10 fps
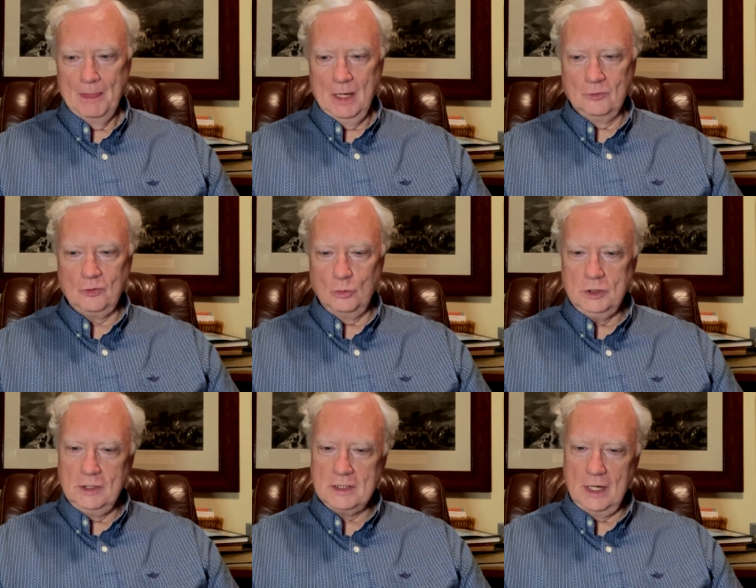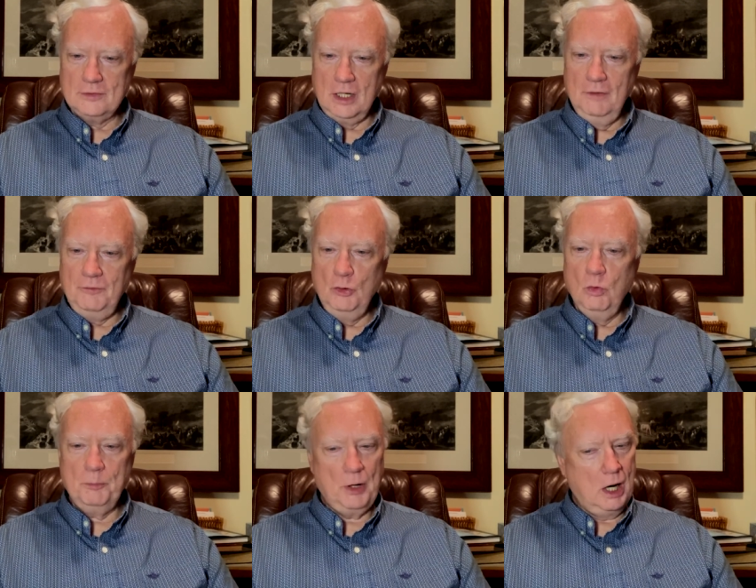And so she says, If you
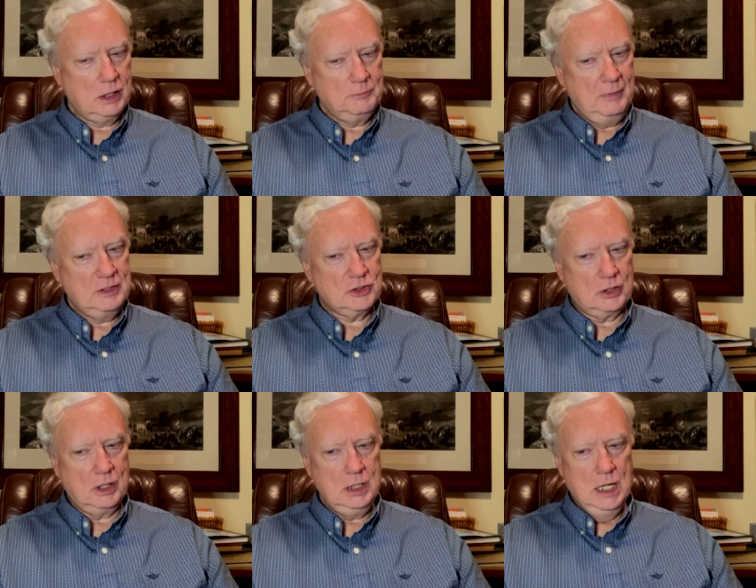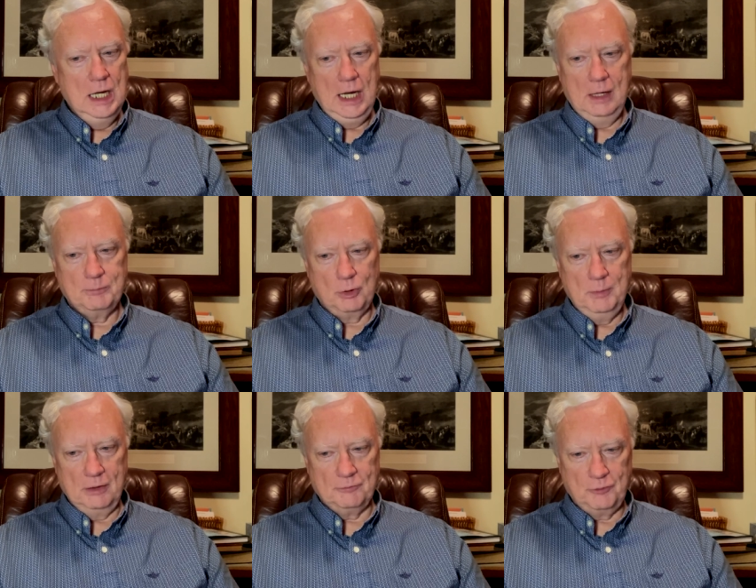will pardon me, sir, and
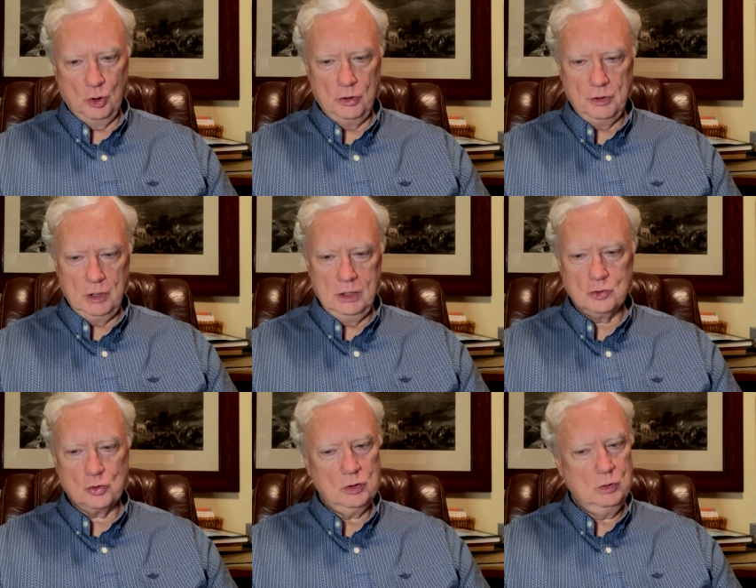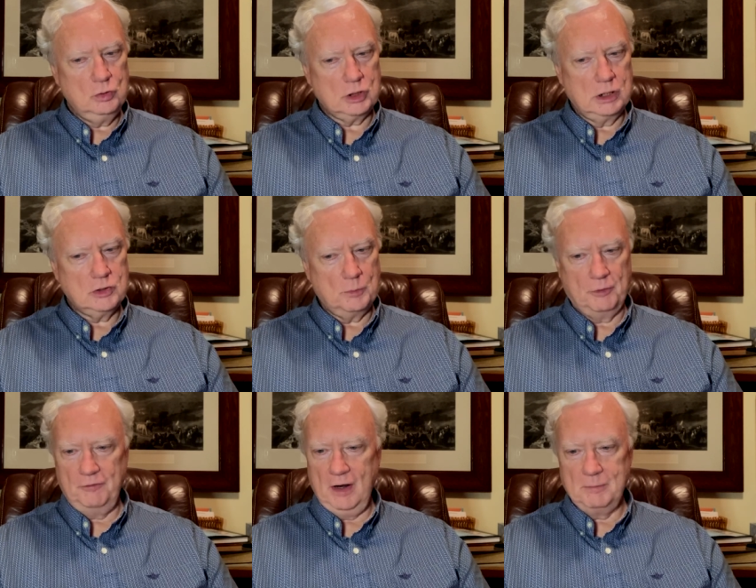permit further intrusion to
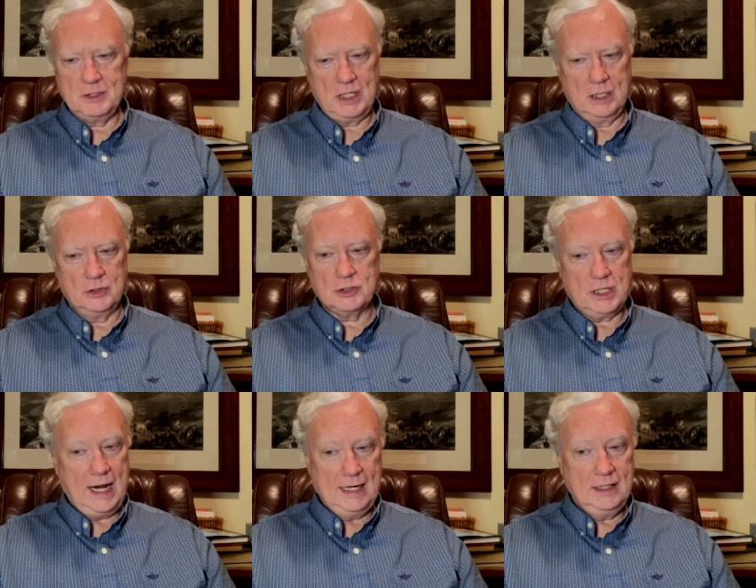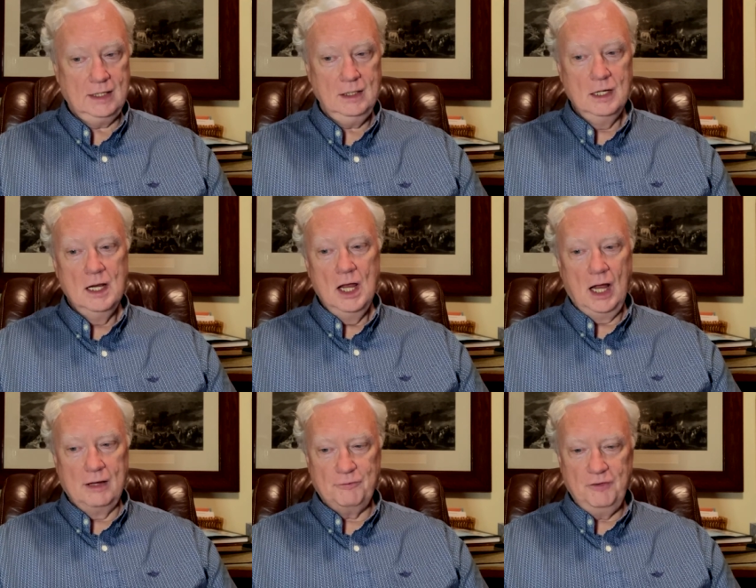prevent misunderstanding,
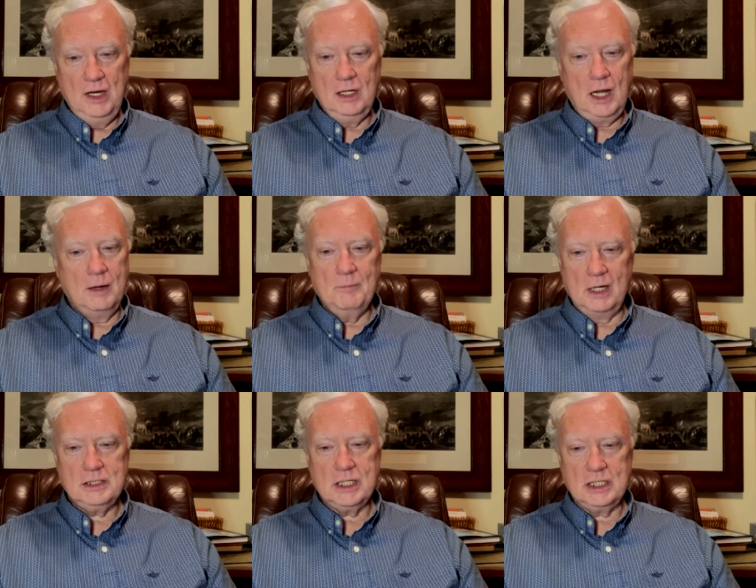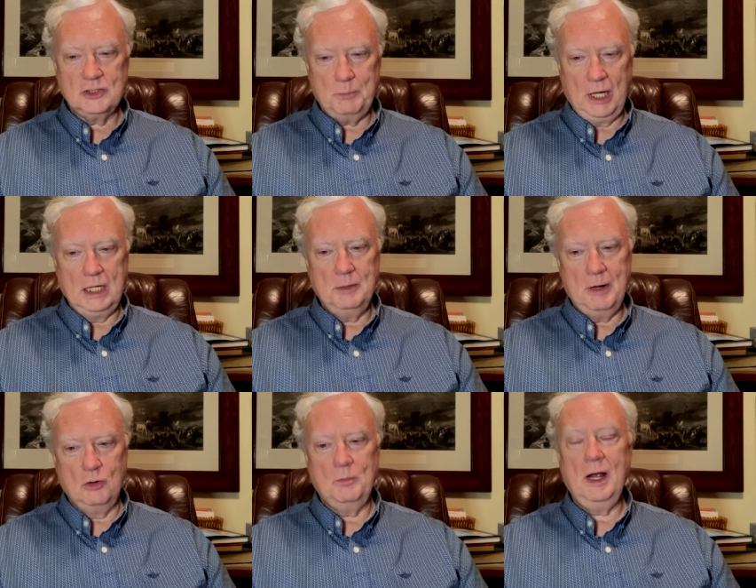I feel I must explain
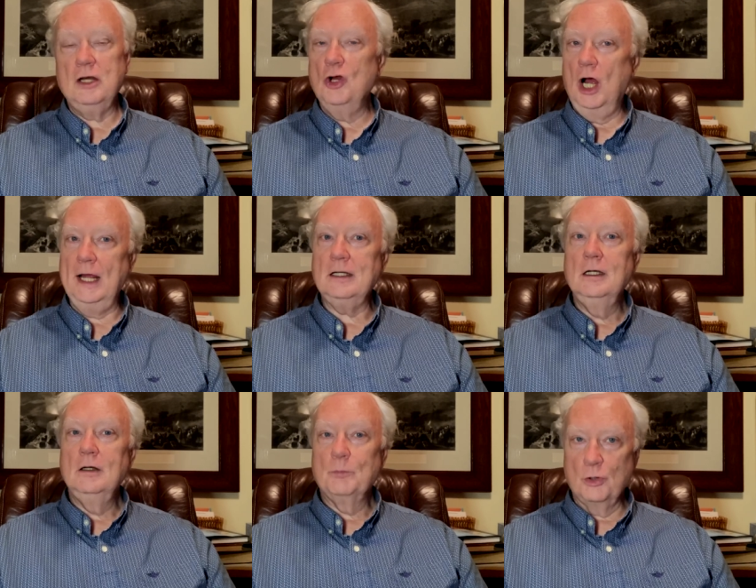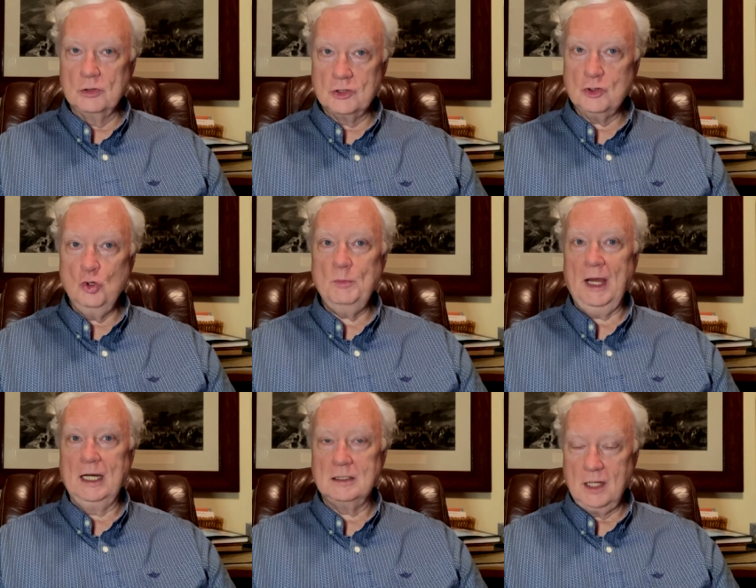about my not
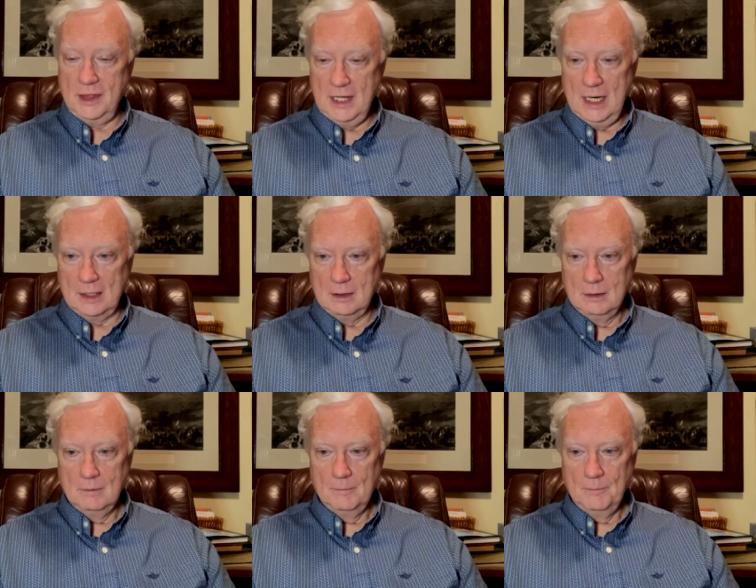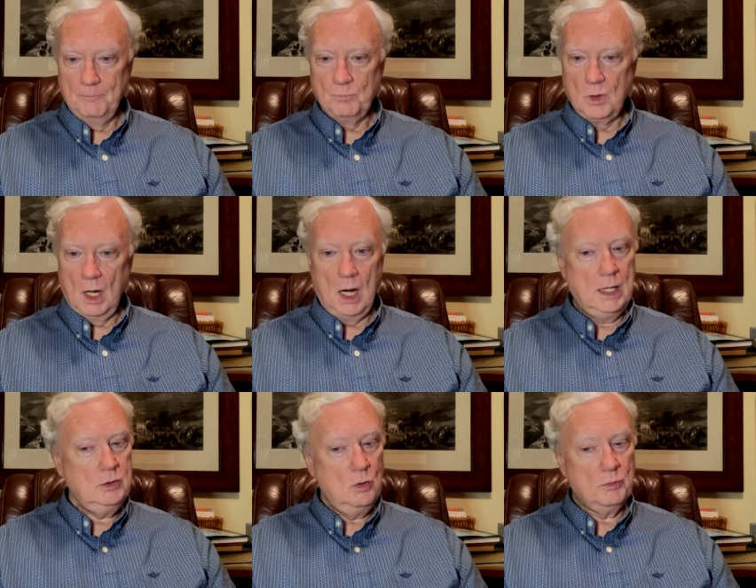presuming to think.
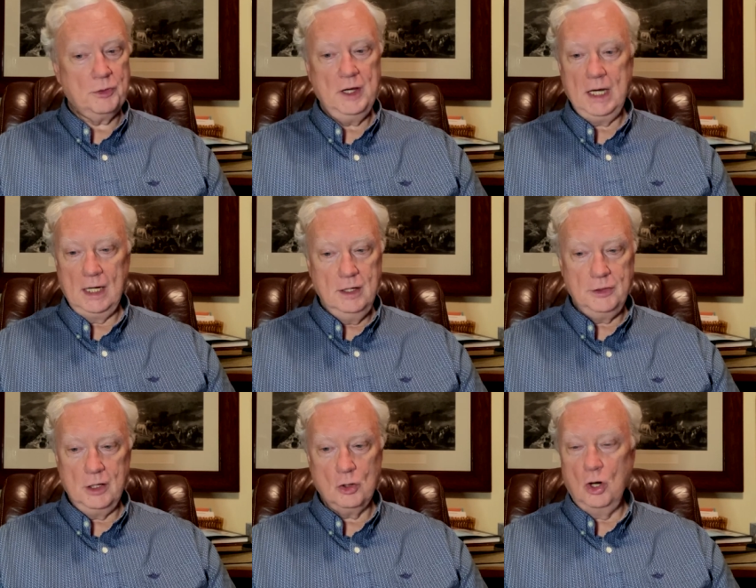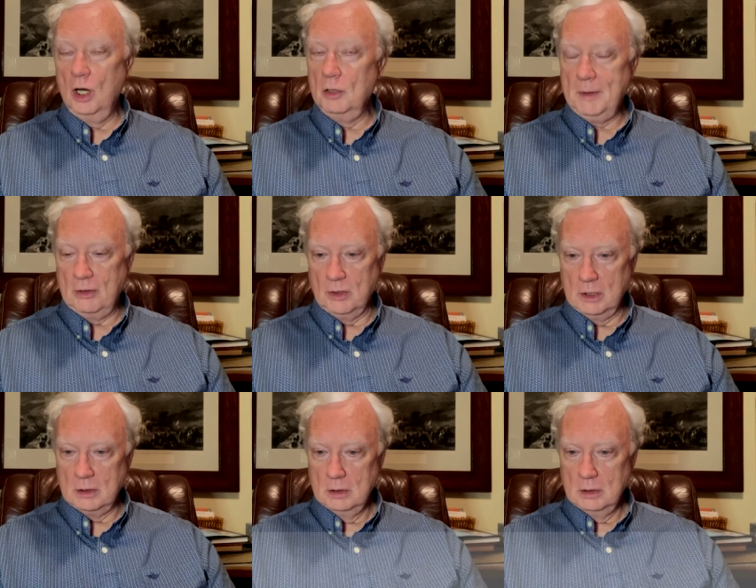I don't think anything at all about it.